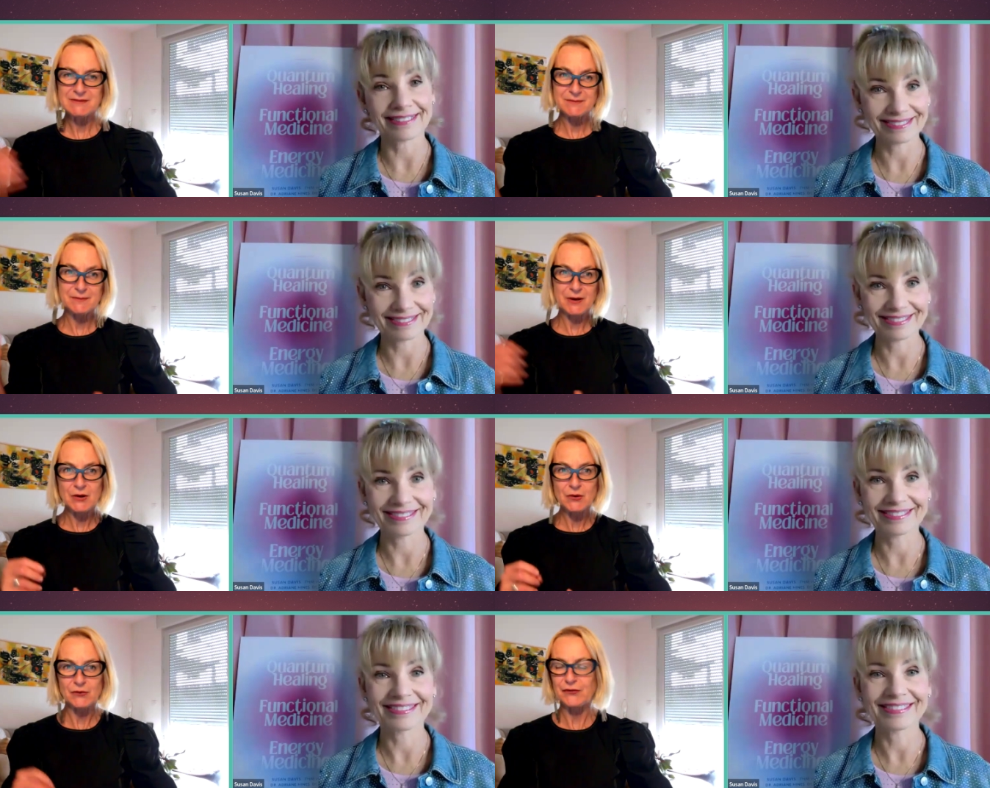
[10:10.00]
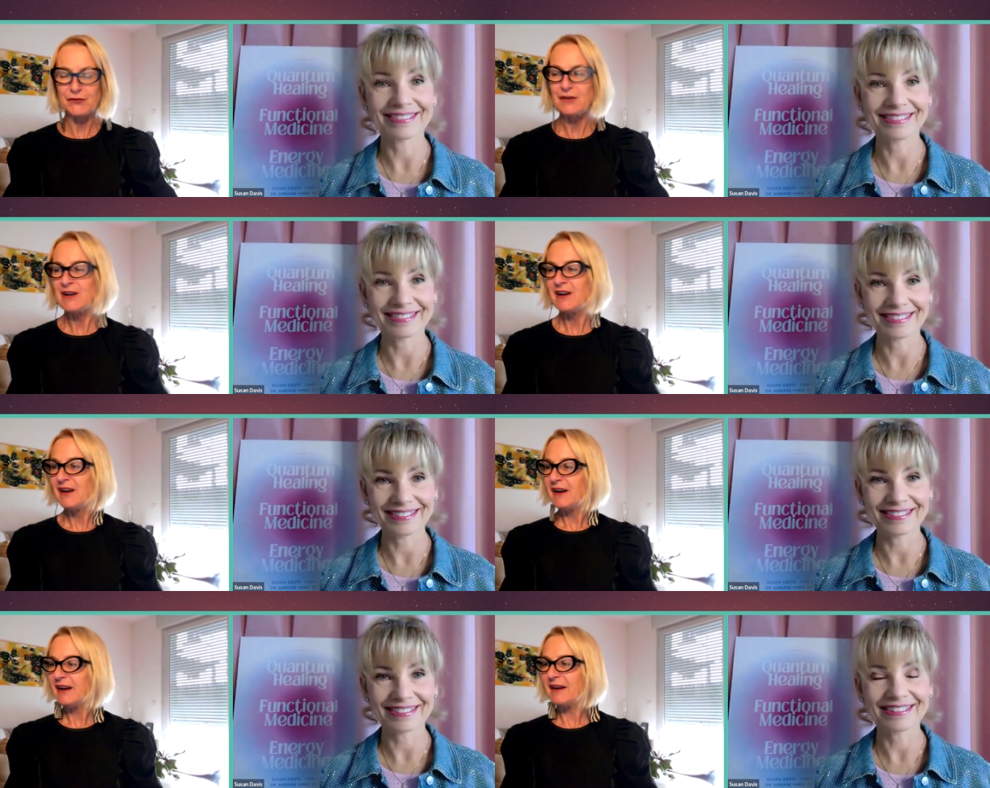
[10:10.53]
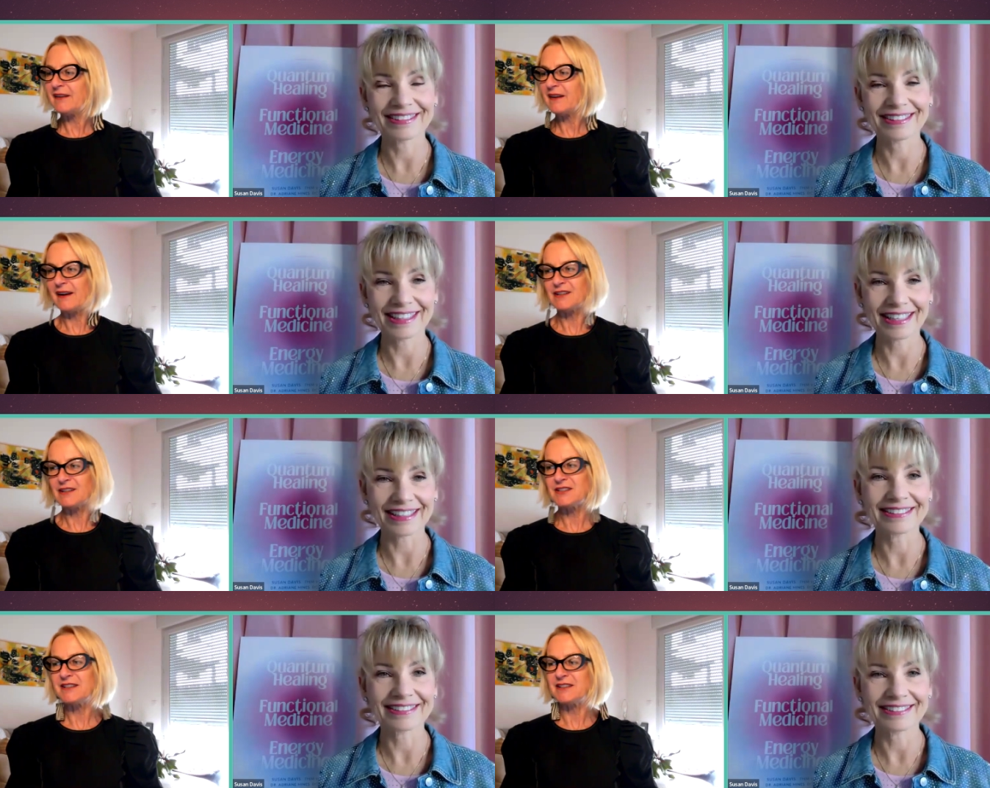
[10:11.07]
Speaker 1: both. And I
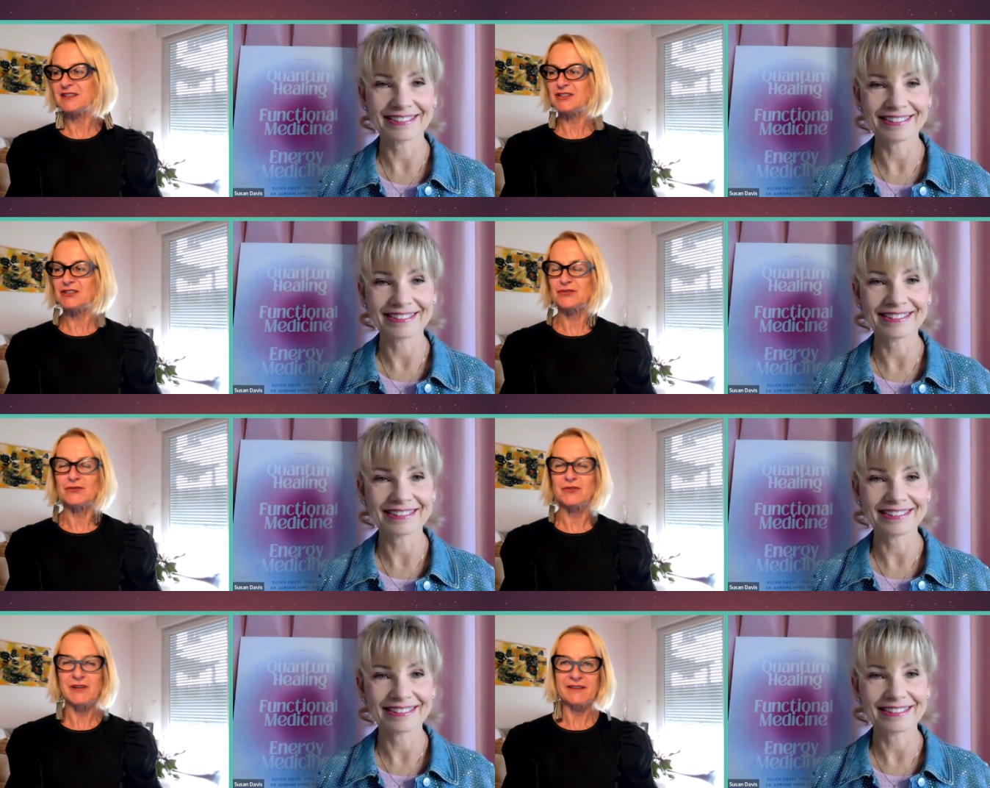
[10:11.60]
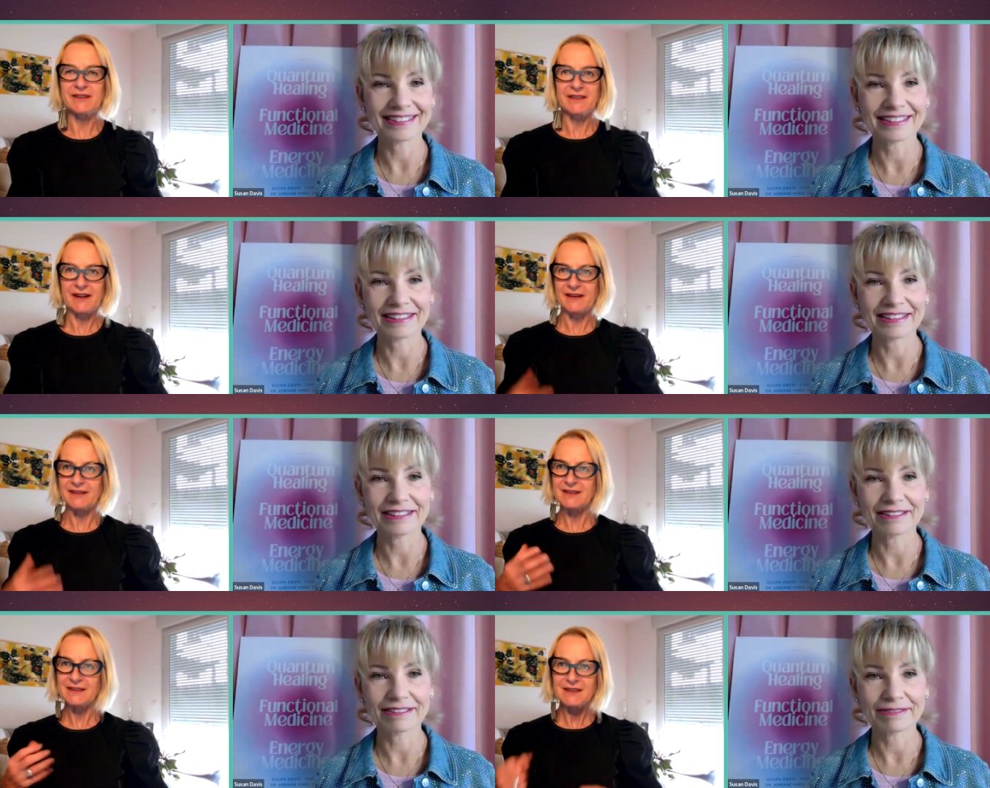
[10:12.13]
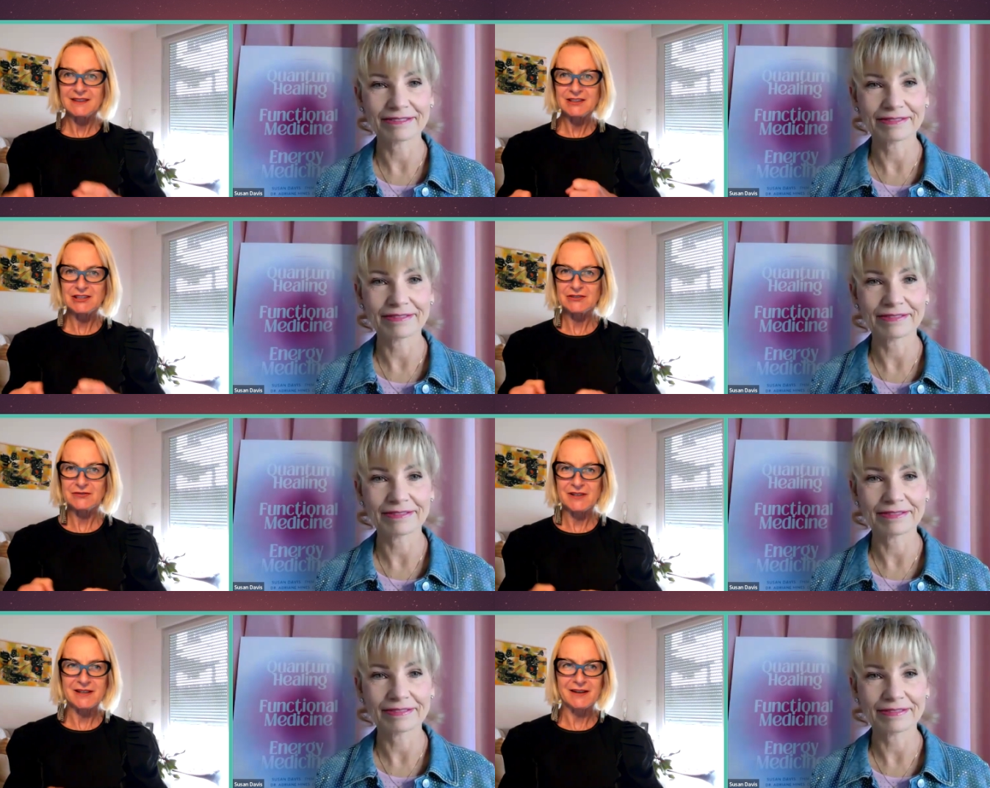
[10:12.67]
actually enjoy then
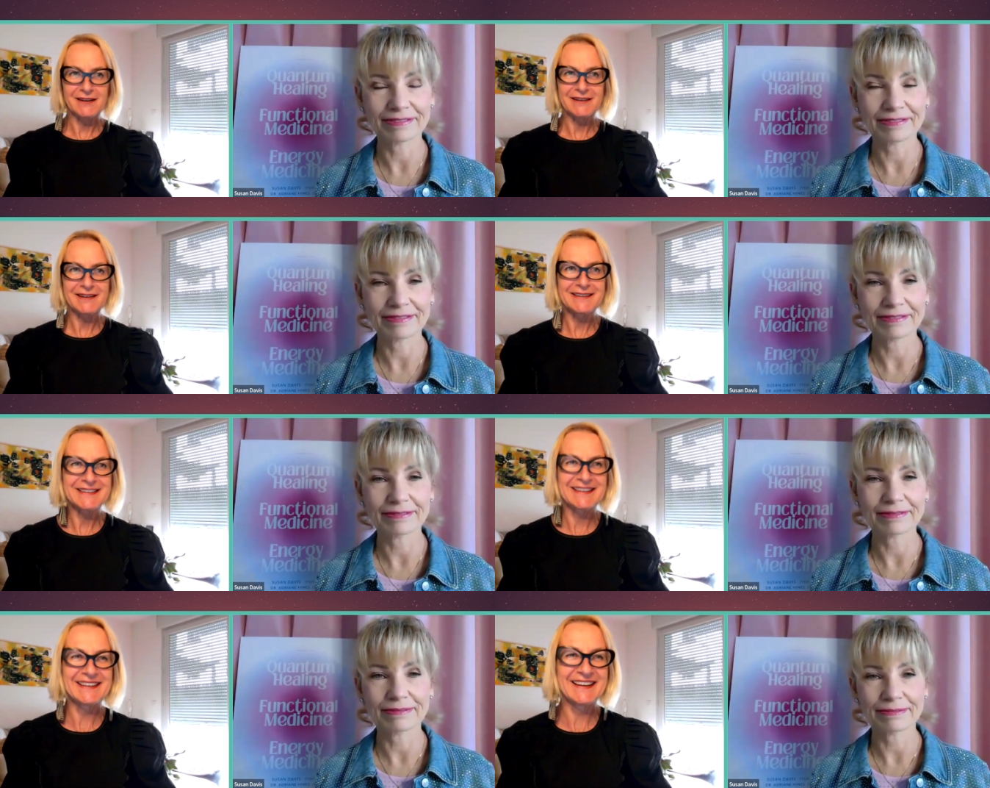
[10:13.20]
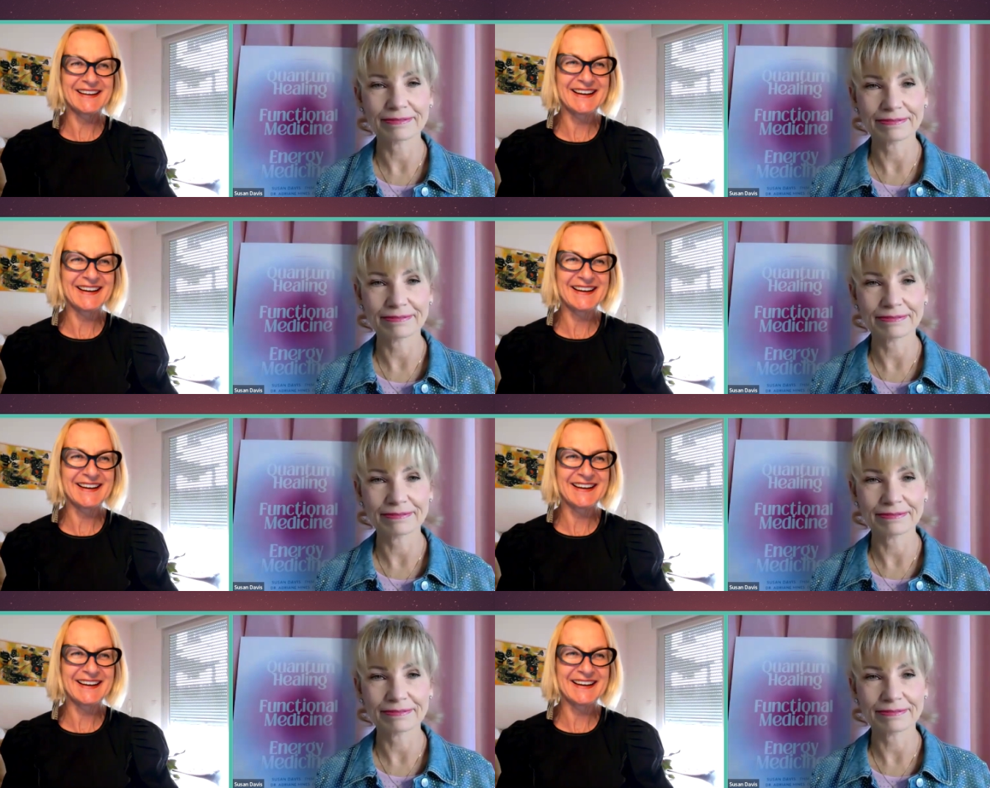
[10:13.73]
chewing on it.